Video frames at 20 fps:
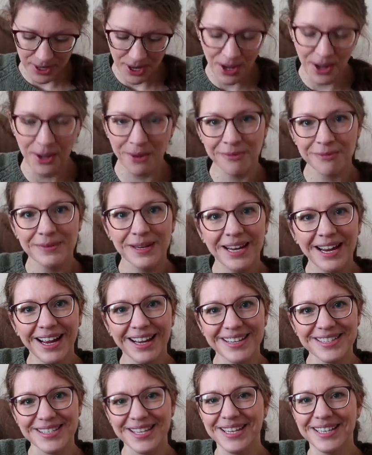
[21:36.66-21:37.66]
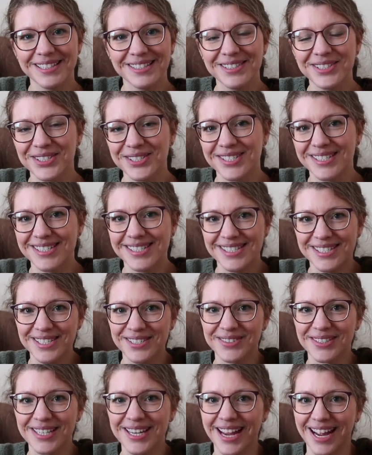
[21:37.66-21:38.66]
all because it turns
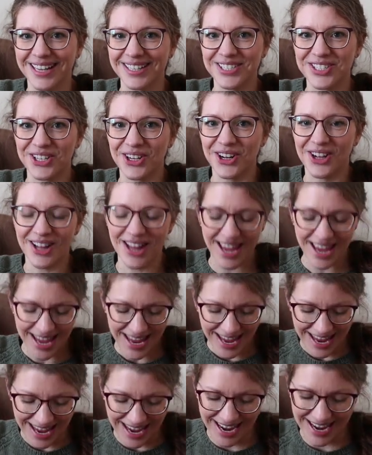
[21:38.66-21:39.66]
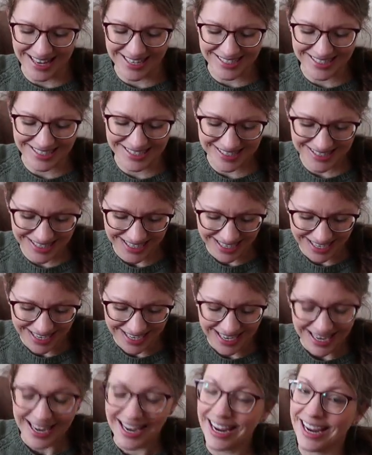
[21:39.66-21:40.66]
into a catch-all and it's
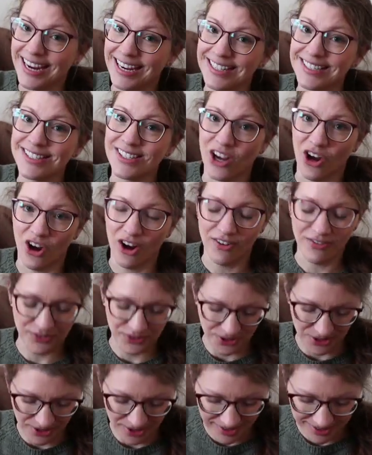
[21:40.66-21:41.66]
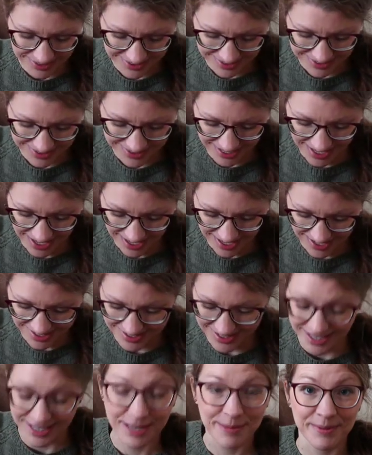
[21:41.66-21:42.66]
it's awful 90%
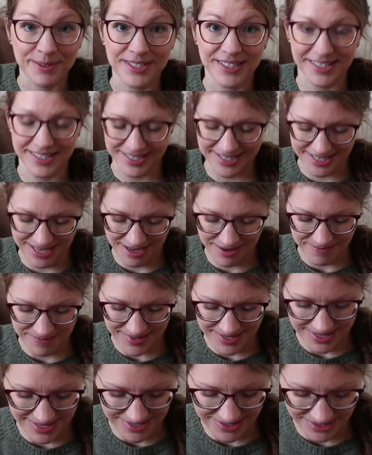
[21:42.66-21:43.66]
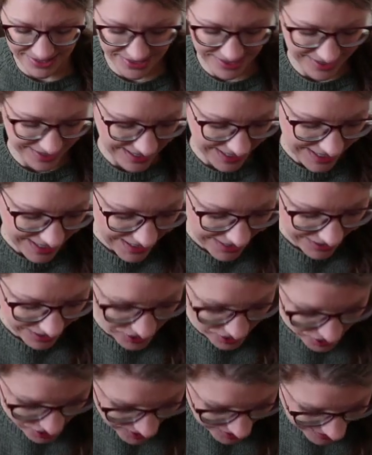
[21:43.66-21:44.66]
uh, of the time. There's
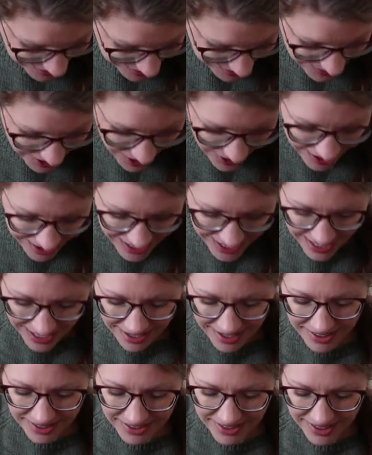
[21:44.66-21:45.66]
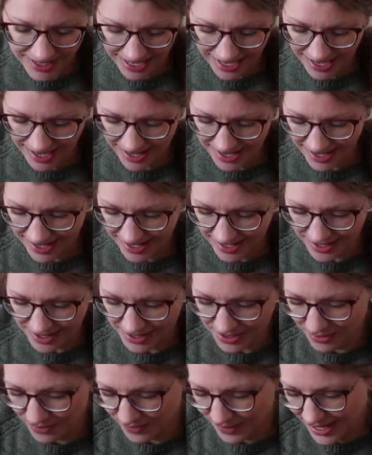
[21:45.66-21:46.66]
usually dog hair
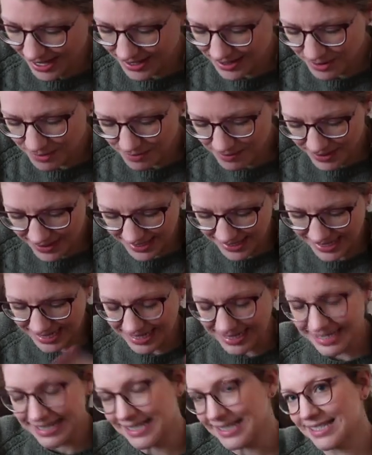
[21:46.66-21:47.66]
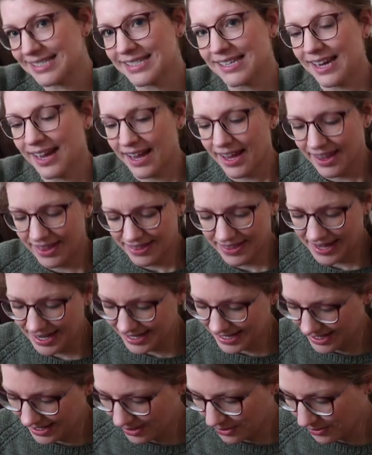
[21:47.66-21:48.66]
and random things
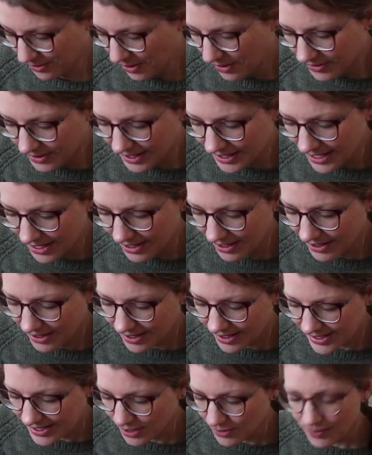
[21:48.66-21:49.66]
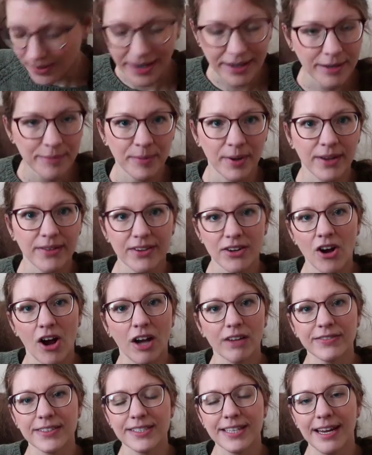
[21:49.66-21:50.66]
that get thrown in here because they'll wind up on the
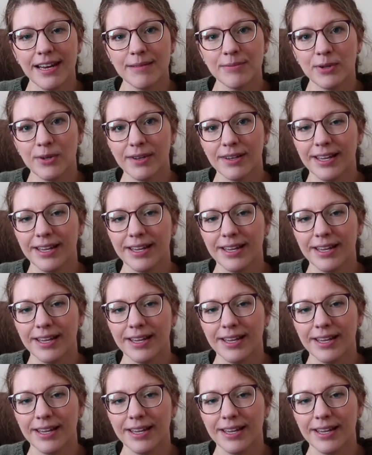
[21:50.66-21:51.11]
coffee table